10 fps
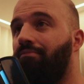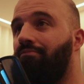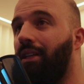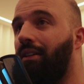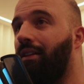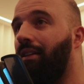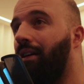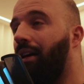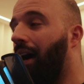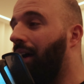
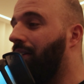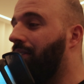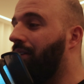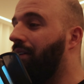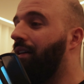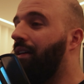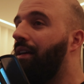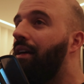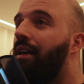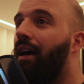I don't know,
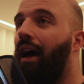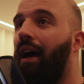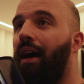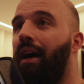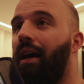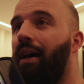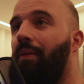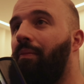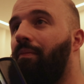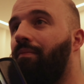
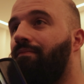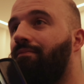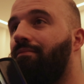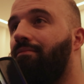um,